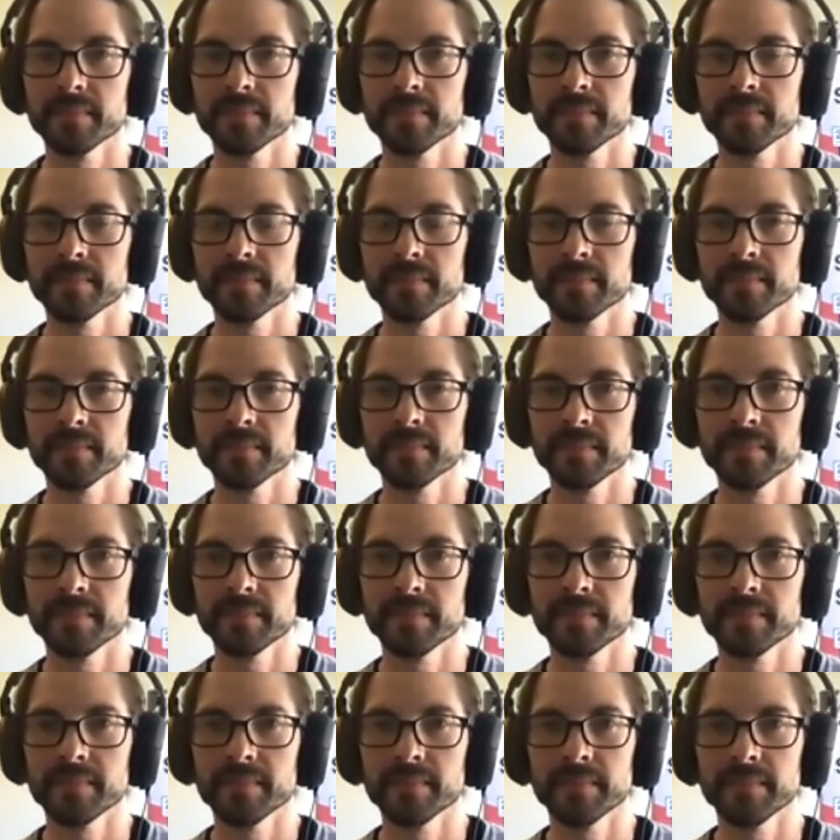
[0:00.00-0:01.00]

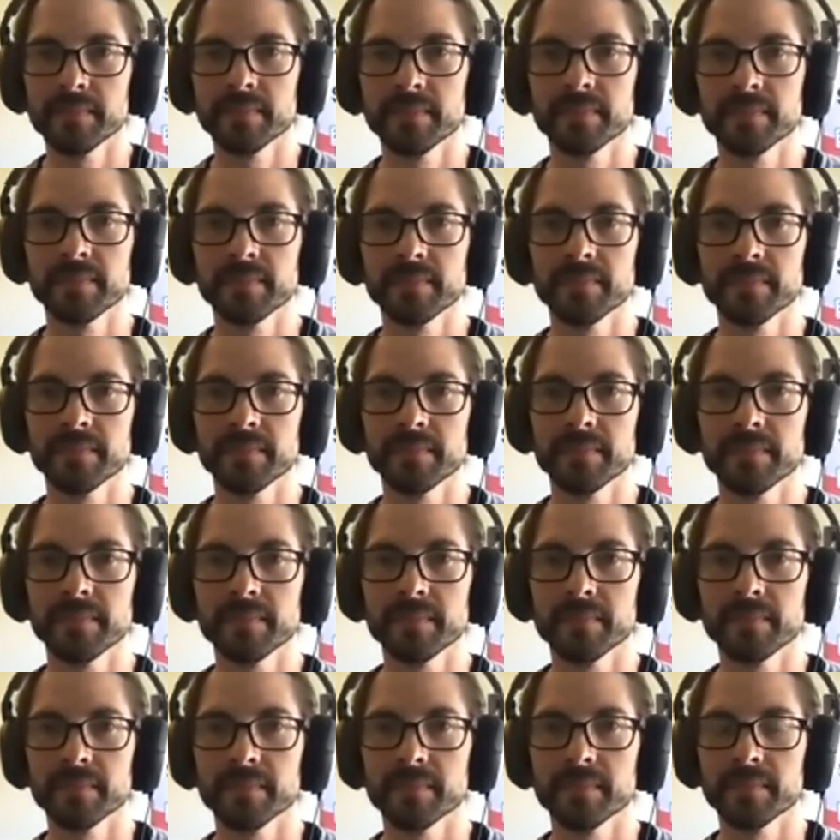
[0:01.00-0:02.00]

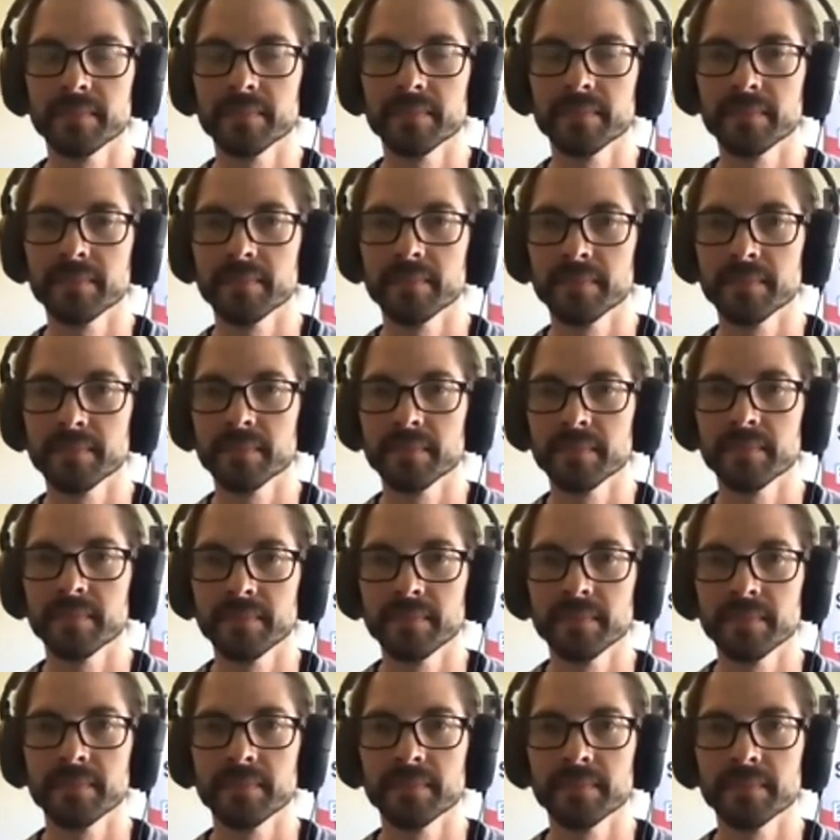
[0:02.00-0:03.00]

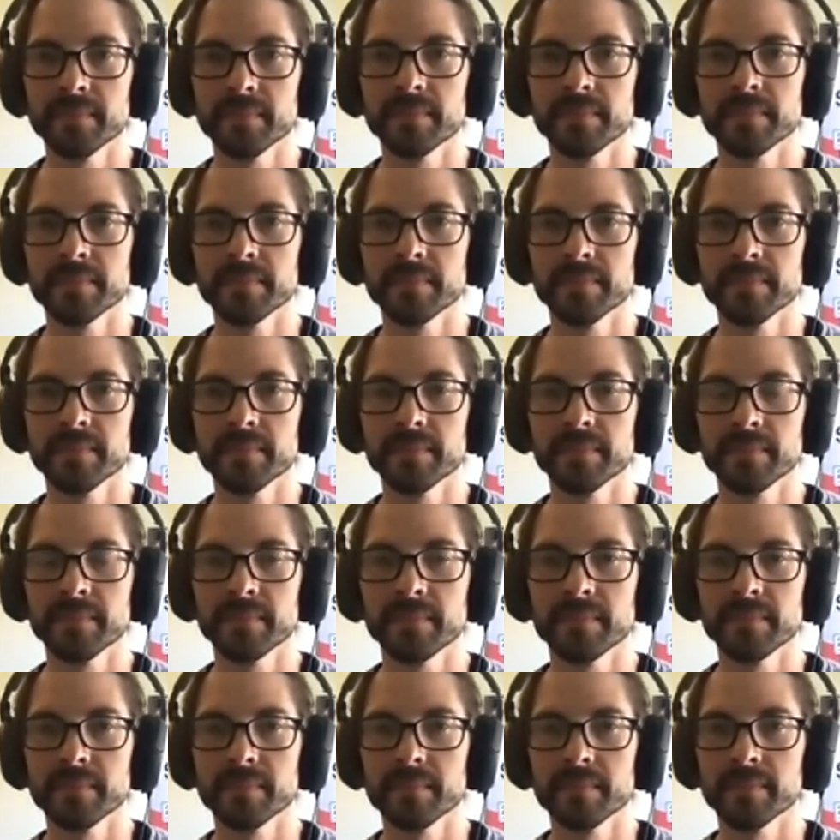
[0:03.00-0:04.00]

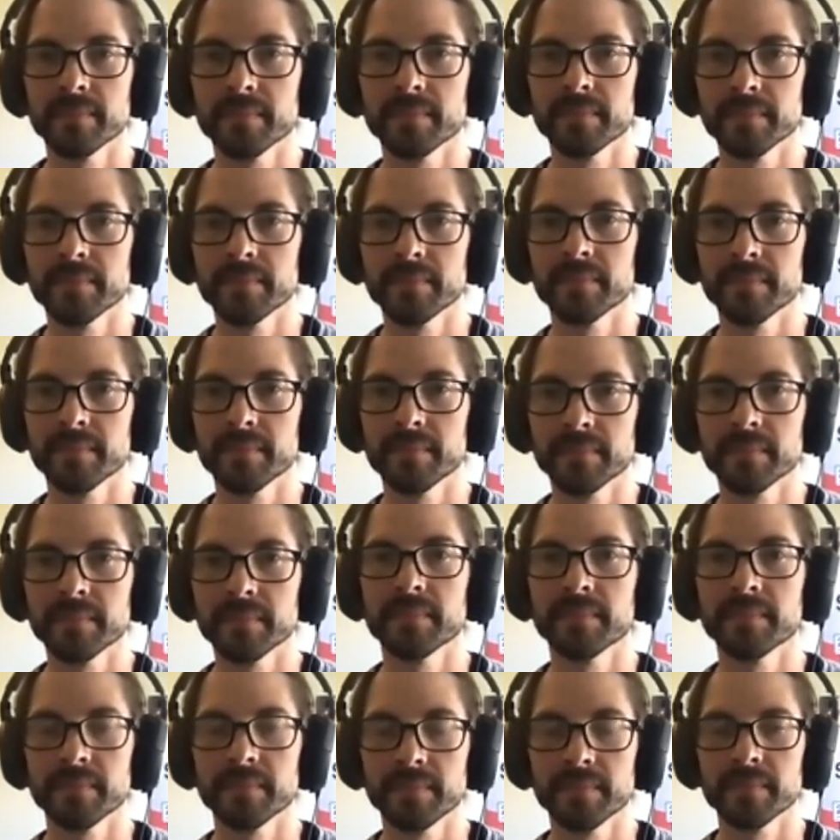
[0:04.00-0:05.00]

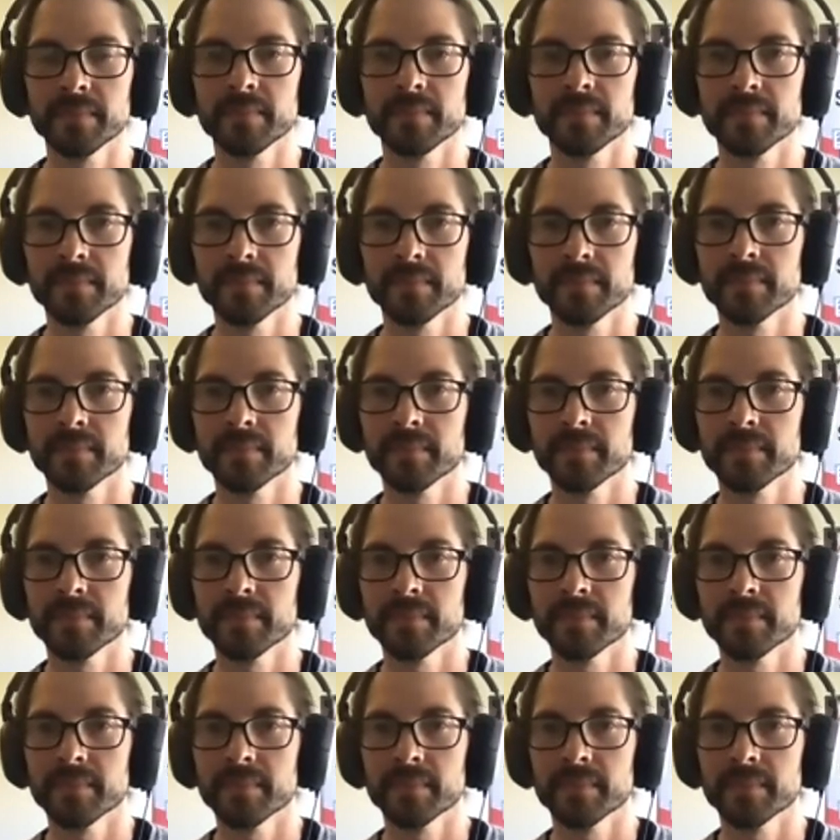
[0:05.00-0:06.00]

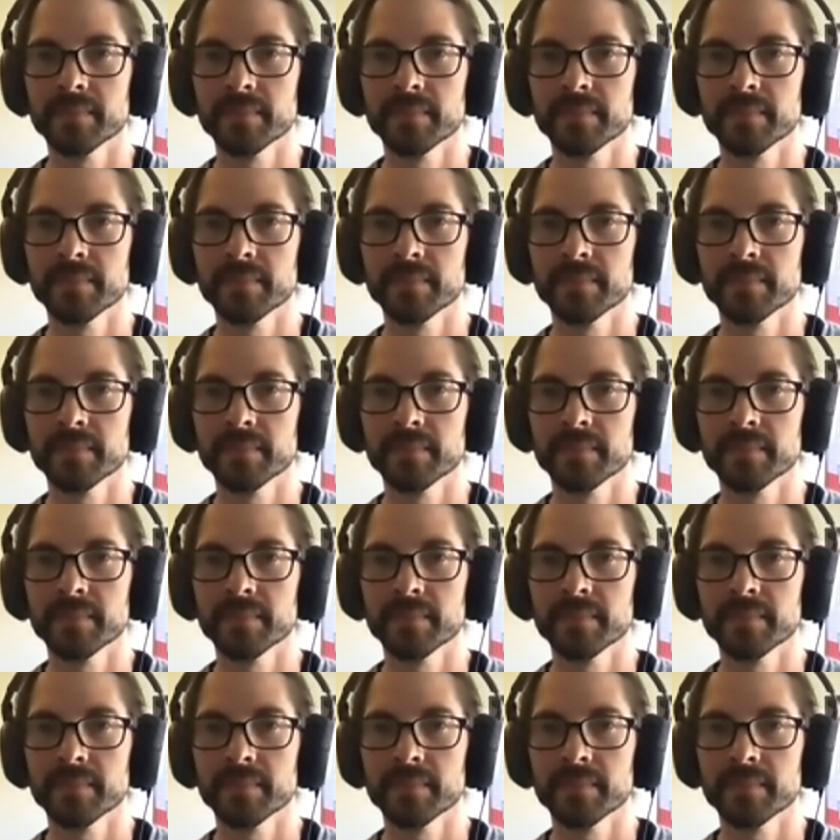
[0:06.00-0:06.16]
The person shown says nothing.